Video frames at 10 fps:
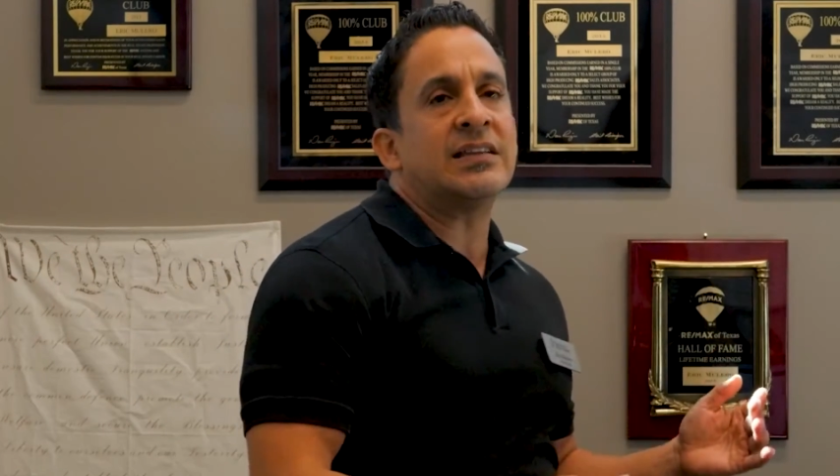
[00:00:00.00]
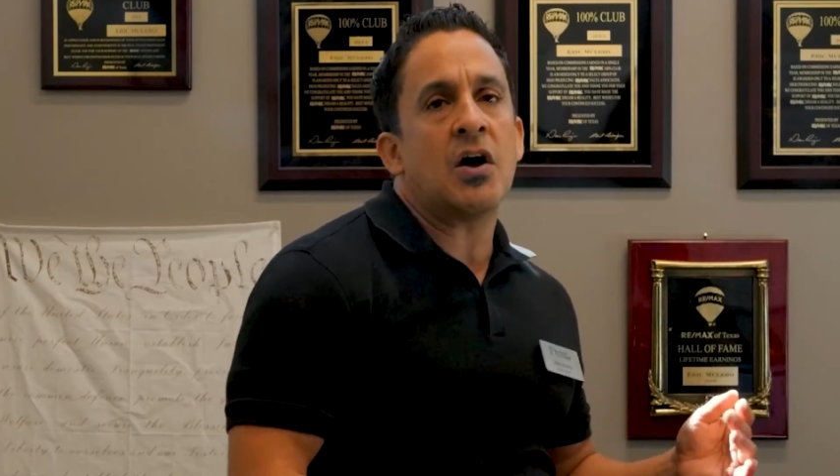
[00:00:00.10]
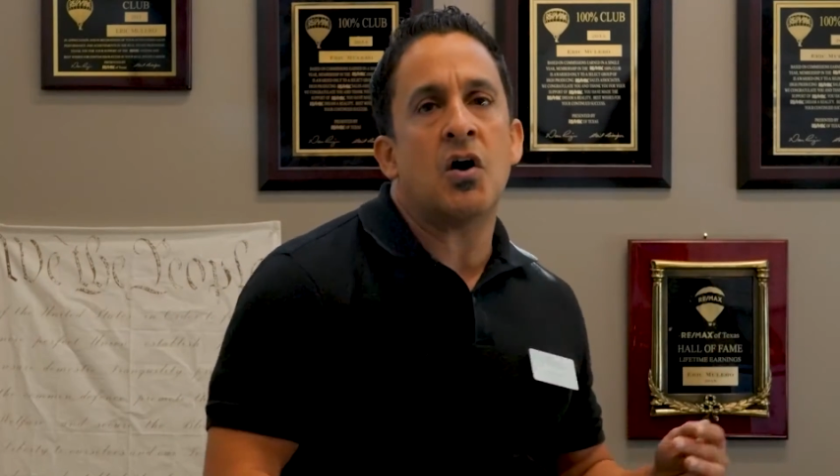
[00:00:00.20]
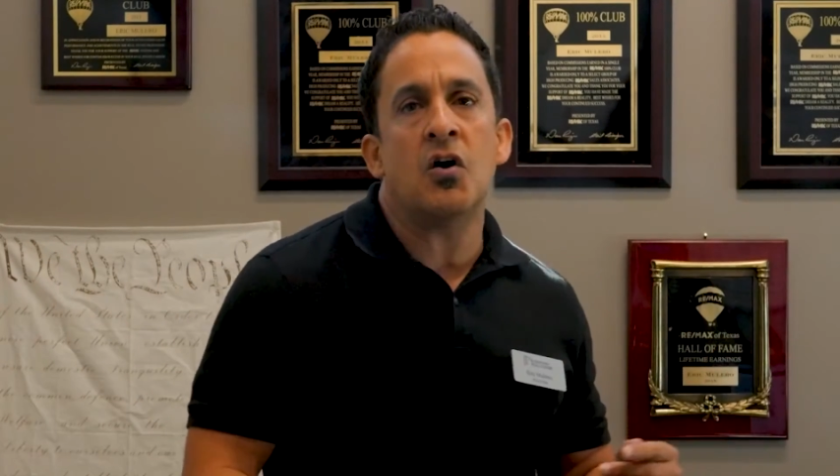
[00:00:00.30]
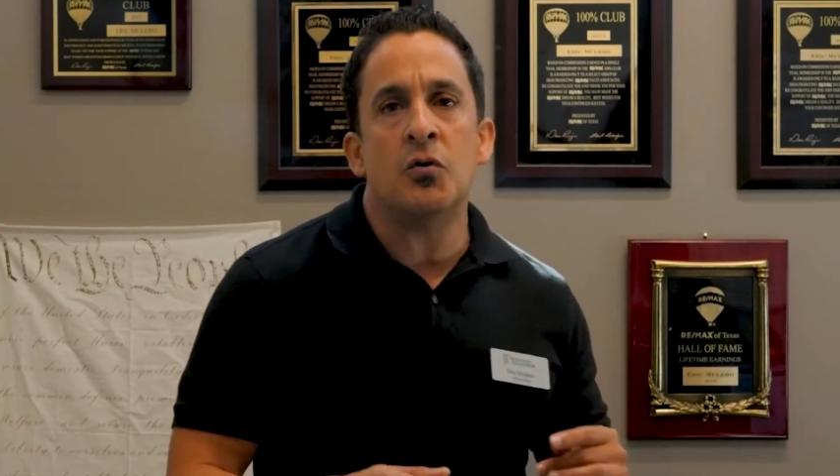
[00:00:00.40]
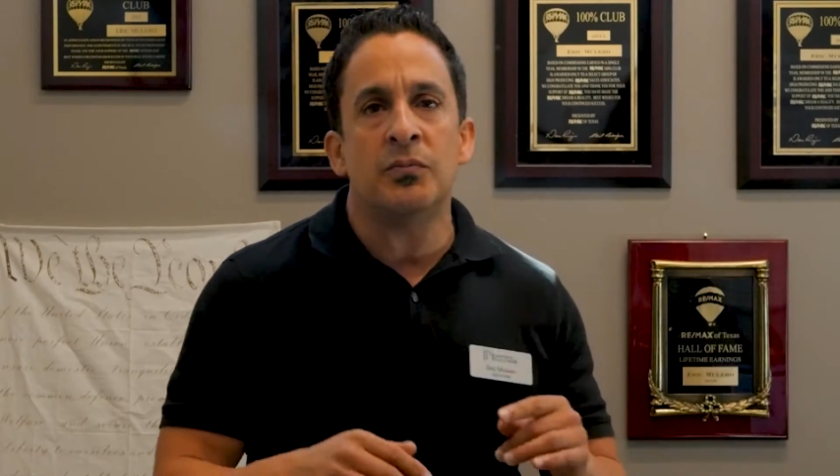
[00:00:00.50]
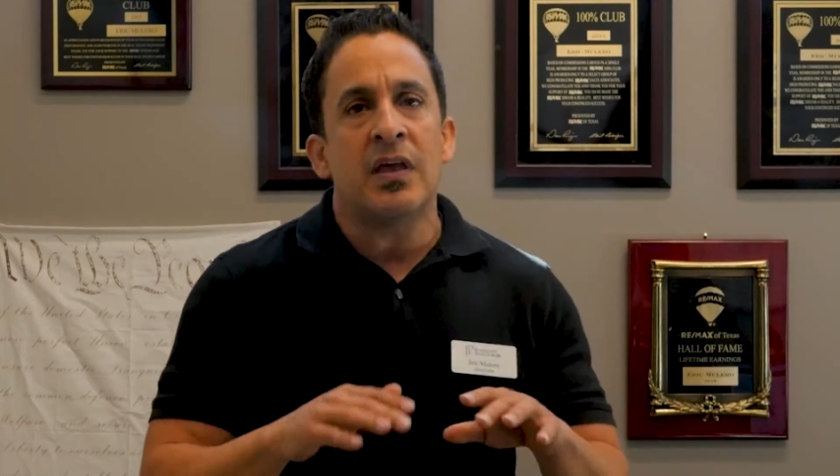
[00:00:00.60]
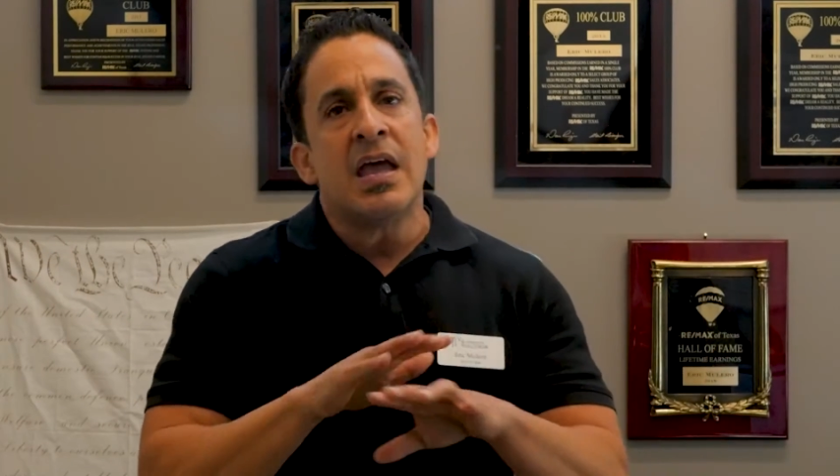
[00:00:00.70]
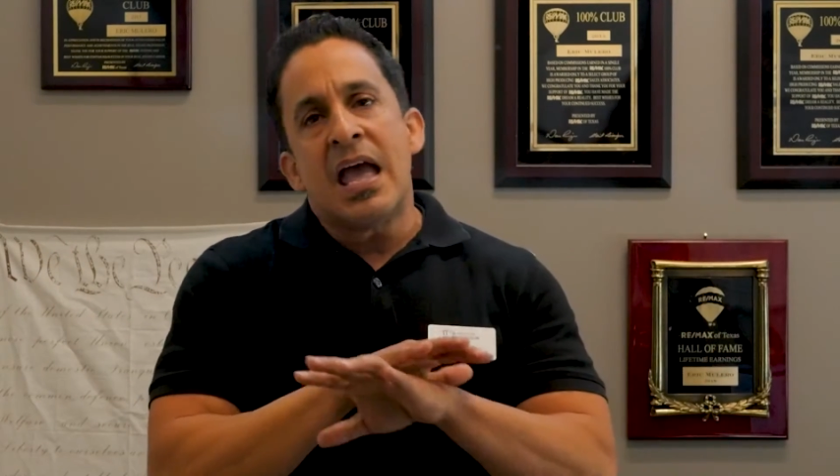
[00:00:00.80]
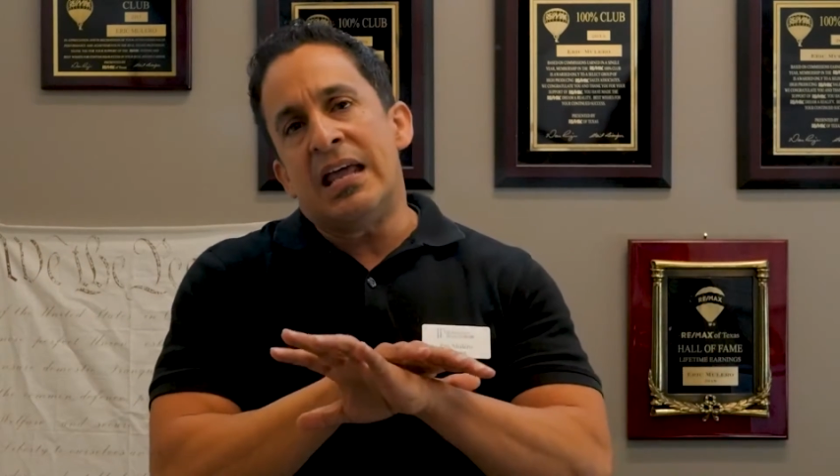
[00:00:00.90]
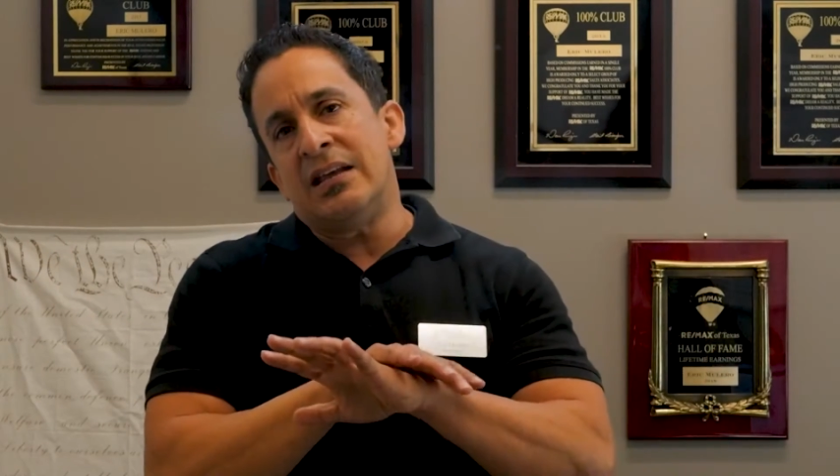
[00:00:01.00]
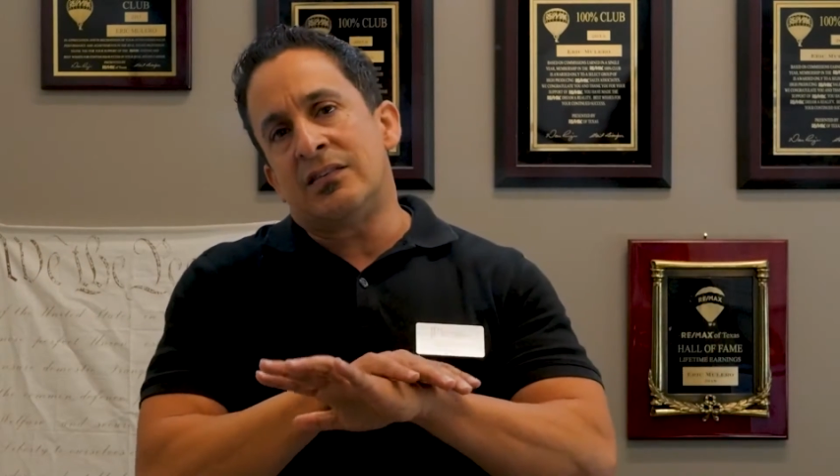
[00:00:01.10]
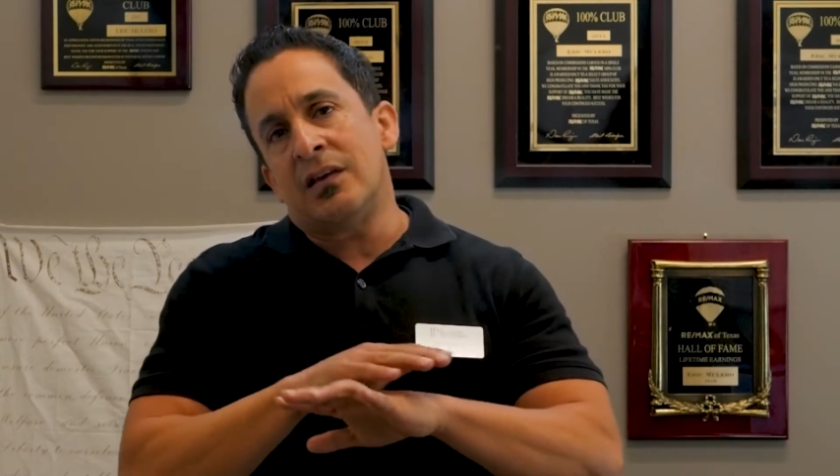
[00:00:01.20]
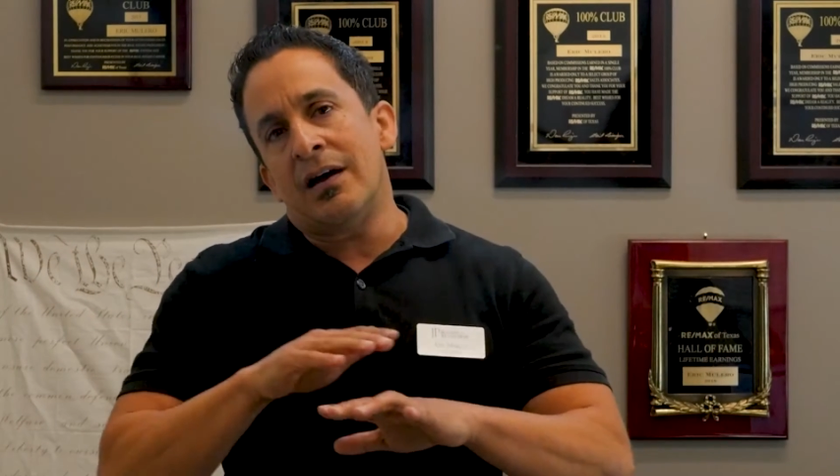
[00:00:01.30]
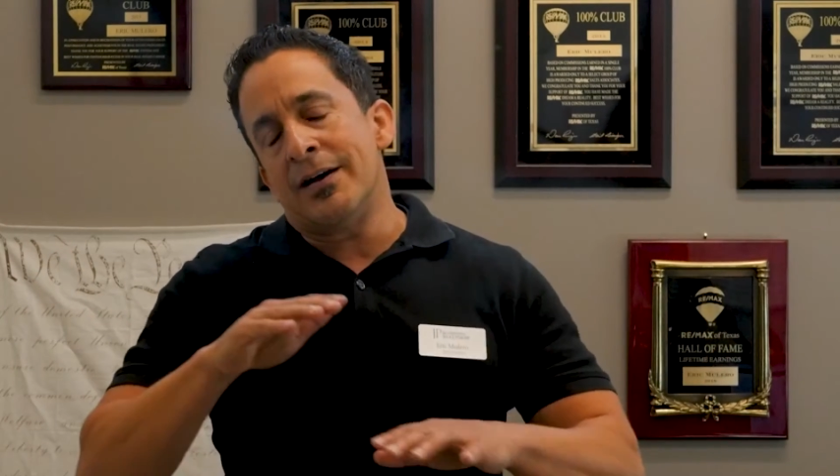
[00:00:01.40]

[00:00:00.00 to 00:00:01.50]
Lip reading: the homes, and it's